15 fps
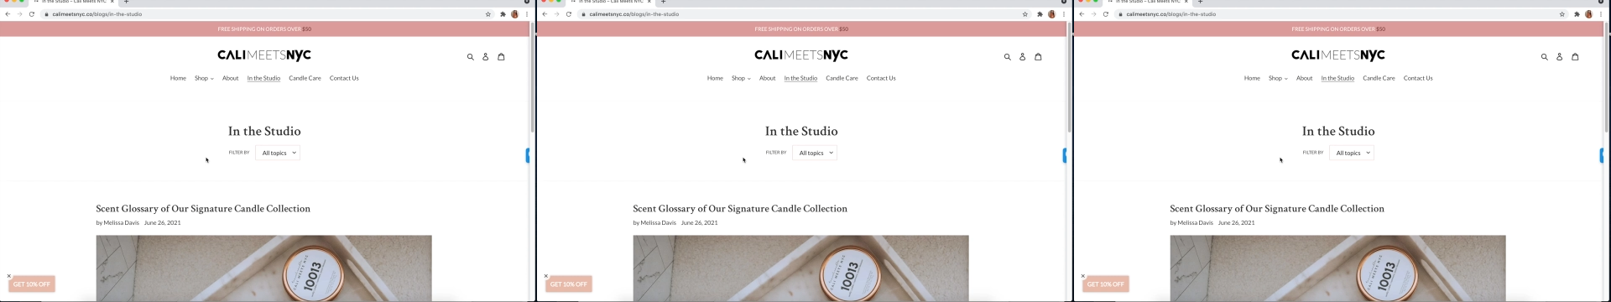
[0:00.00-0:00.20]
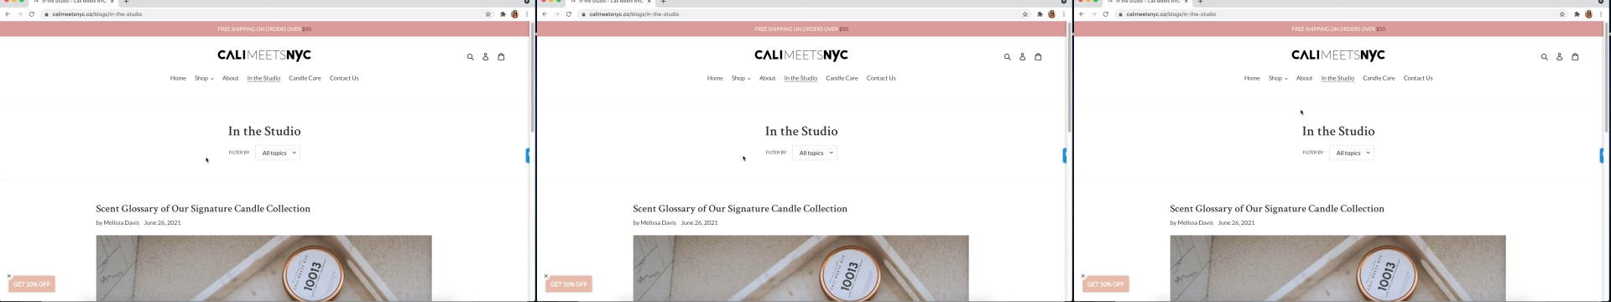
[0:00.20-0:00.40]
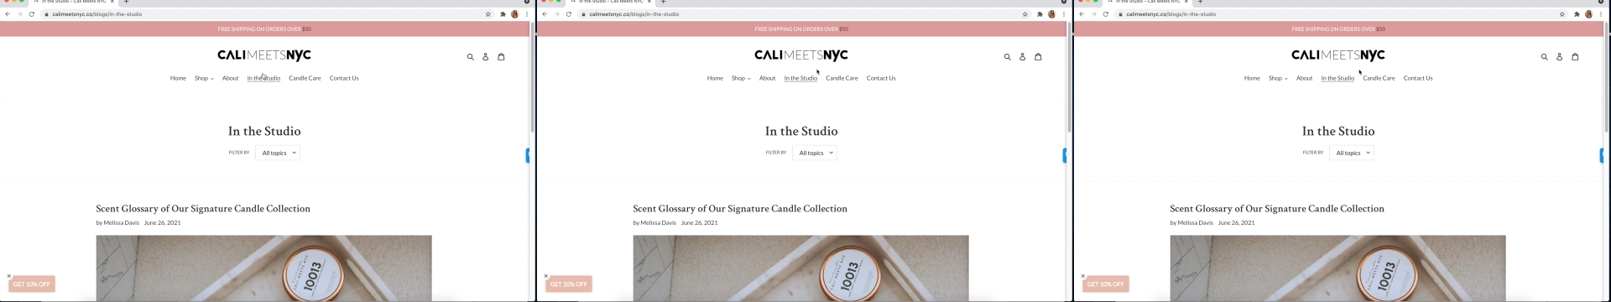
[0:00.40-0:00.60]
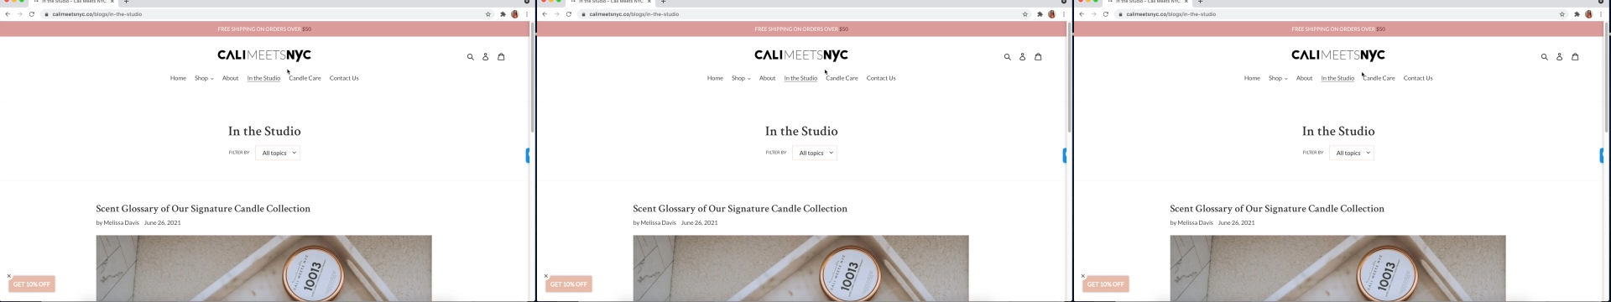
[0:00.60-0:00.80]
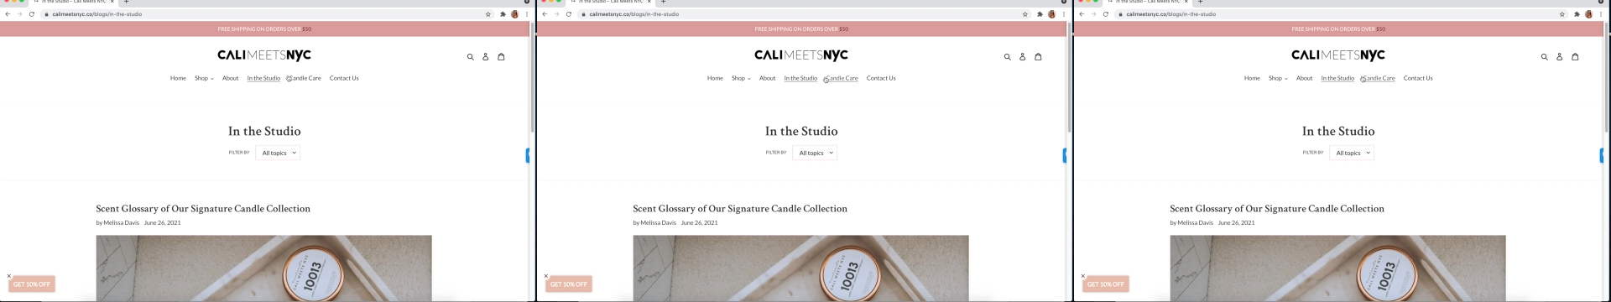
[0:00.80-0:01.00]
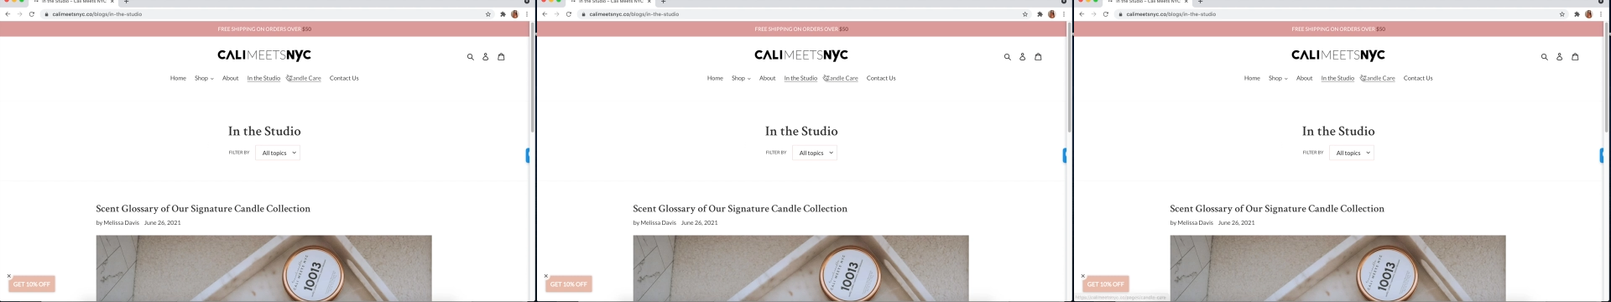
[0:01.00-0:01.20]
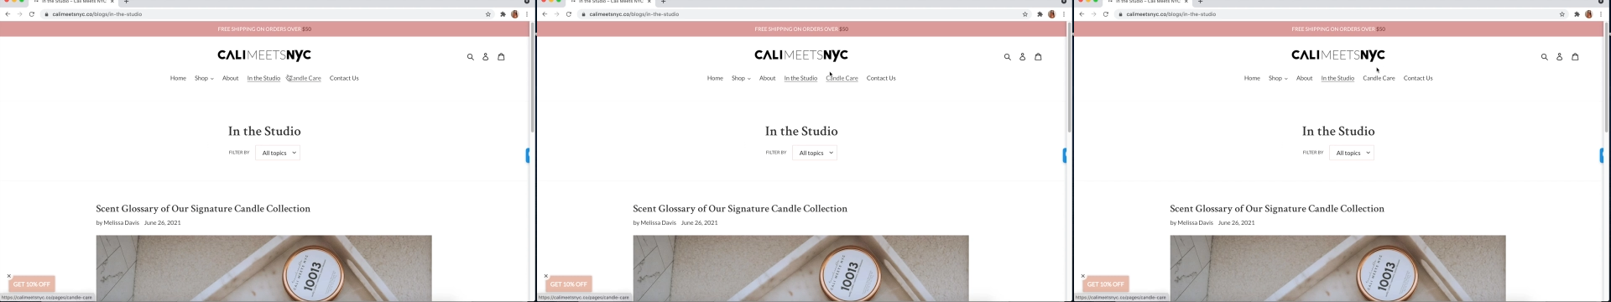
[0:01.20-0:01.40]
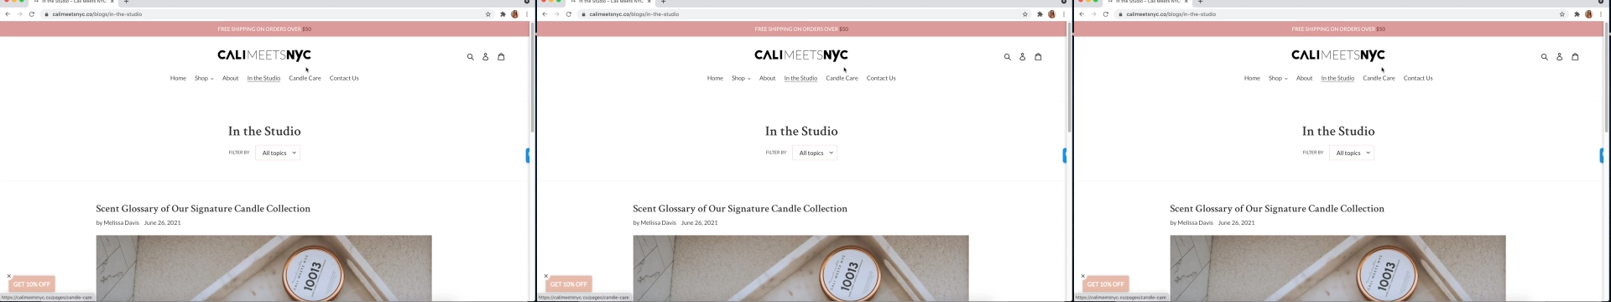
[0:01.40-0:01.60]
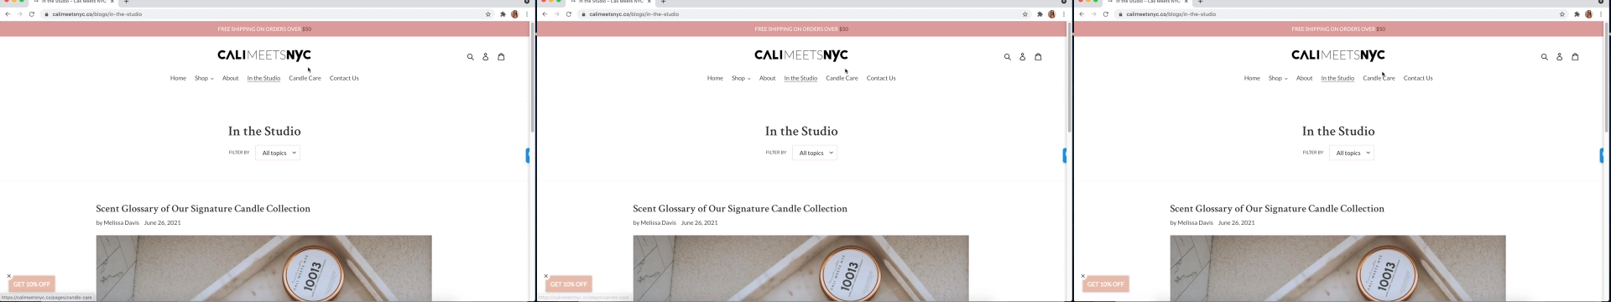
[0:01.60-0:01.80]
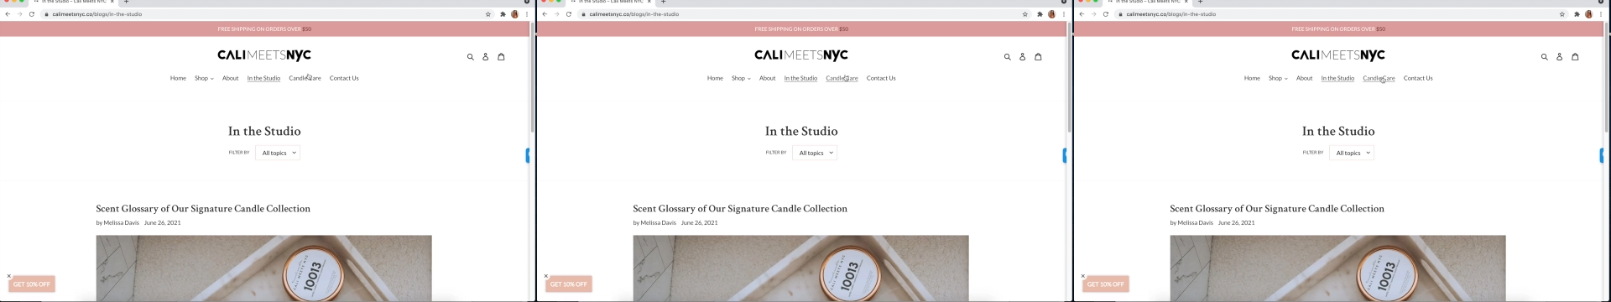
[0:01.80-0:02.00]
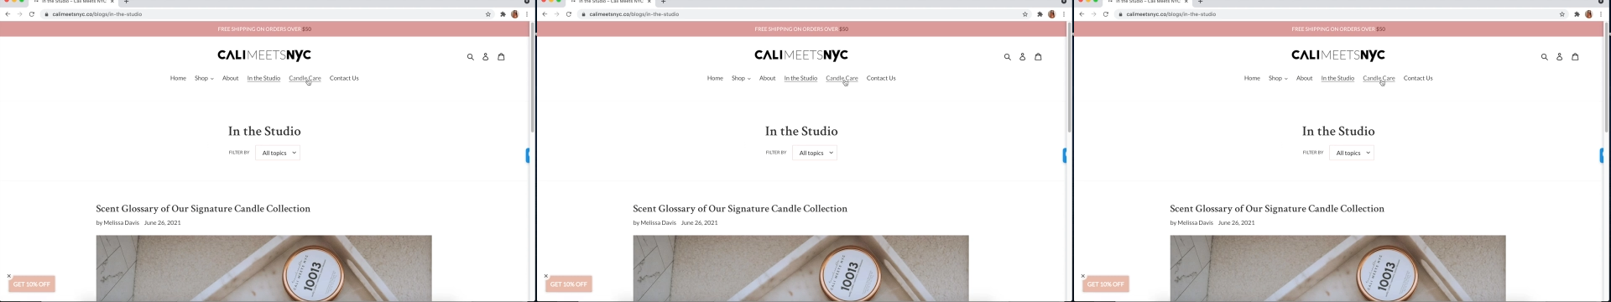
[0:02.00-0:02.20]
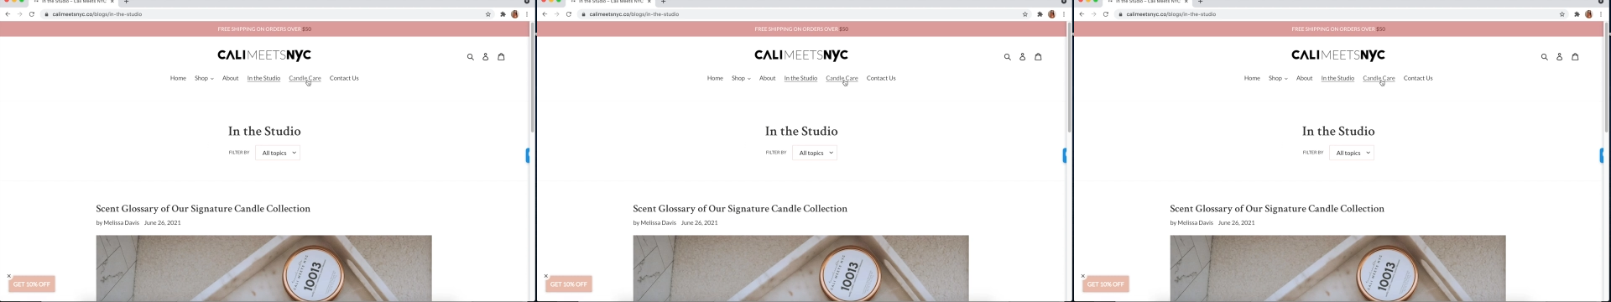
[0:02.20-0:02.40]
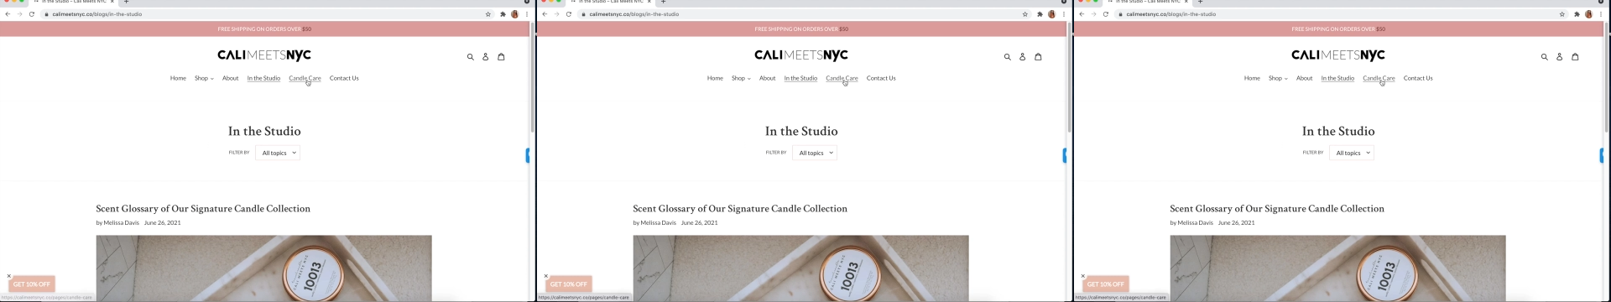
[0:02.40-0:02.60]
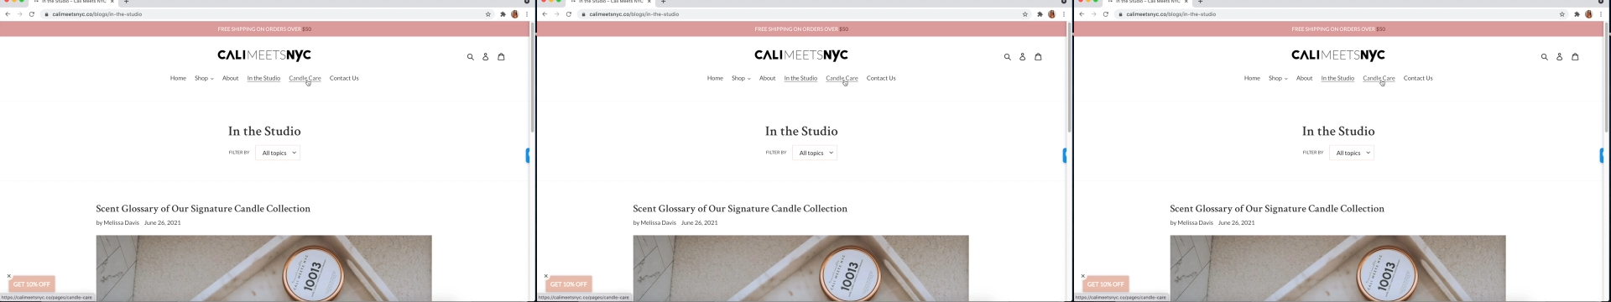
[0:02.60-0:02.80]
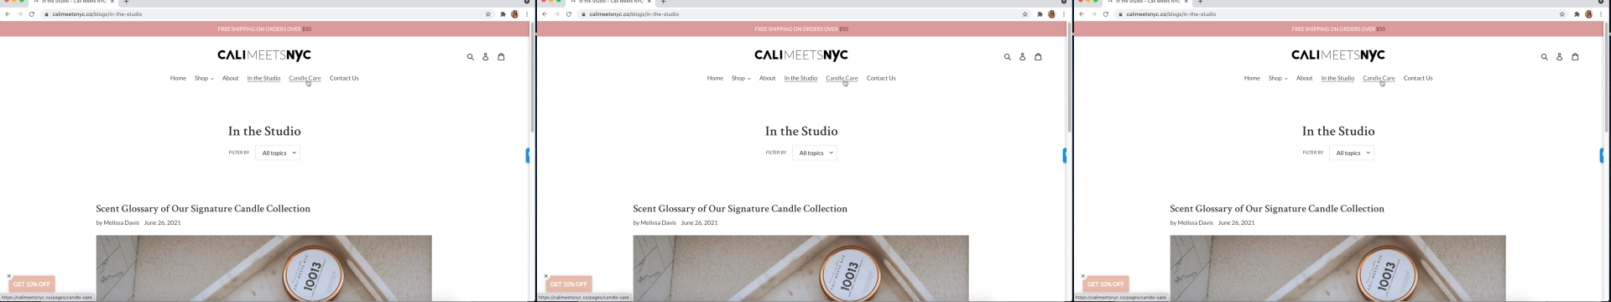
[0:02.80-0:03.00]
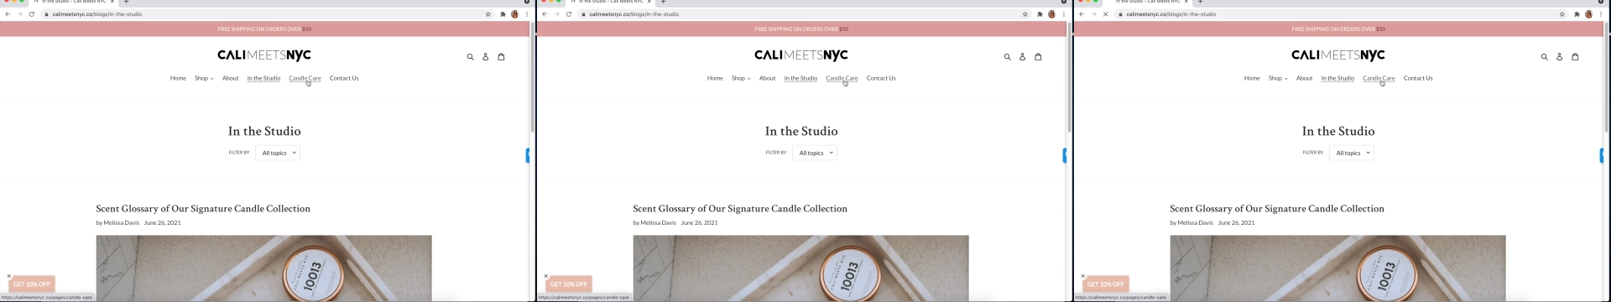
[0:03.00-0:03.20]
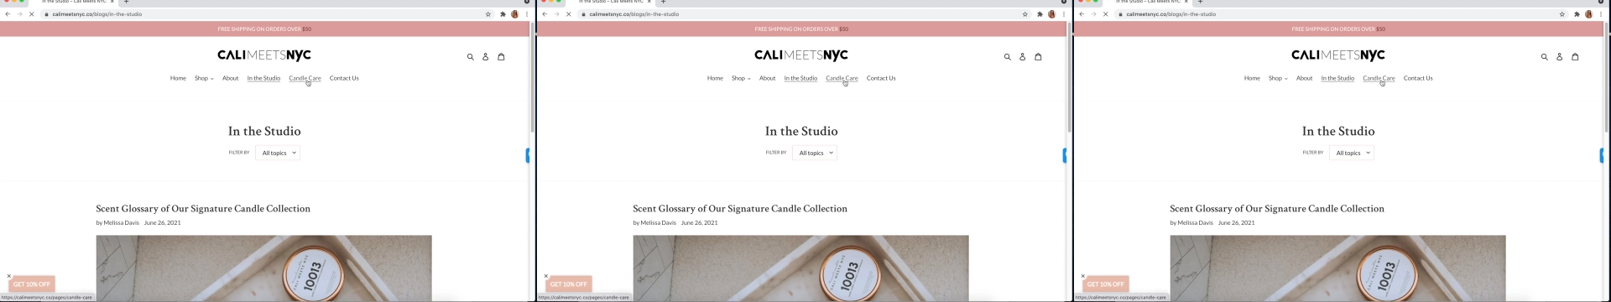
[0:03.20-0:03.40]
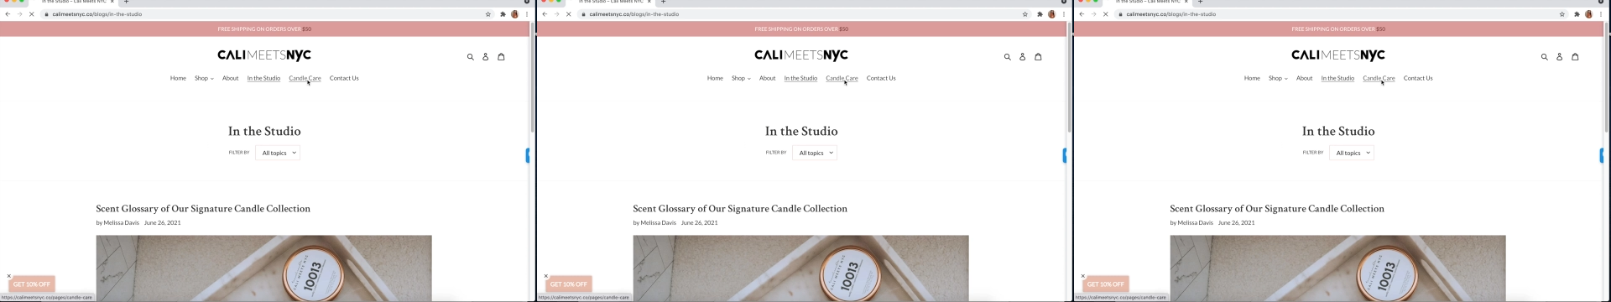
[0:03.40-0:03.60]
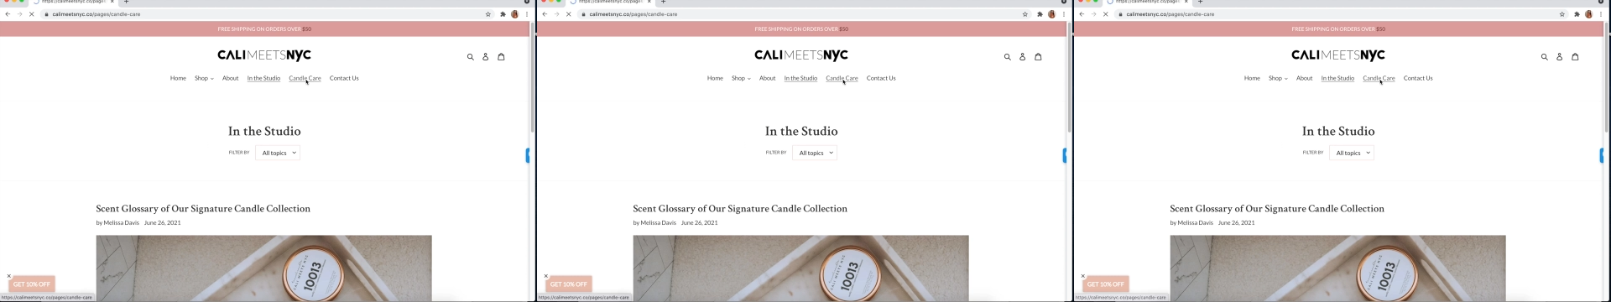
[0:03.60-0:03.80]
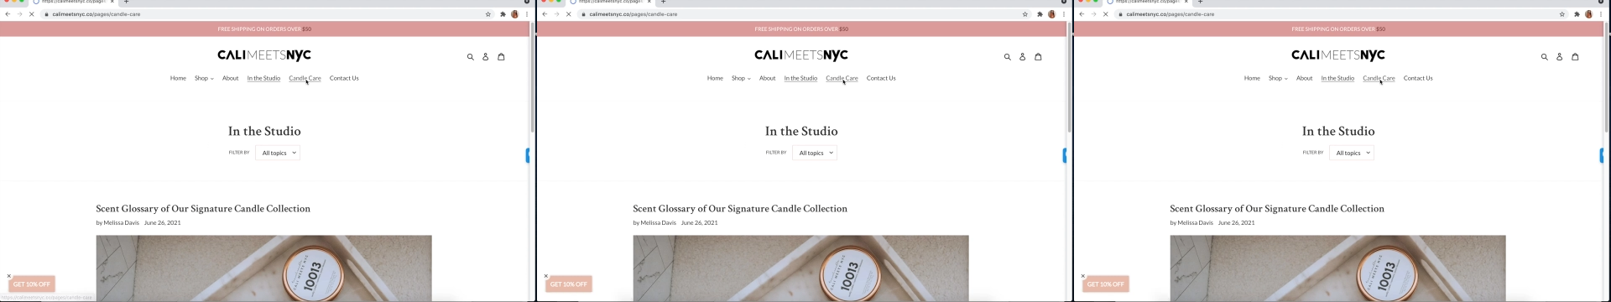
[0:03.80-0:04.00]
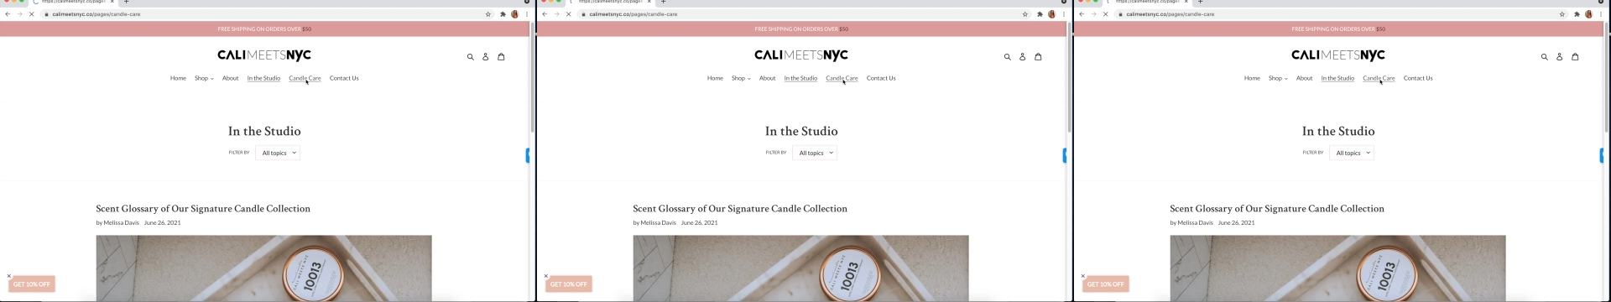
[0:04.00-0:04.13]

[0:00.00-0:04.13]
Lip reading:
No face is visible, so there are no lips to read.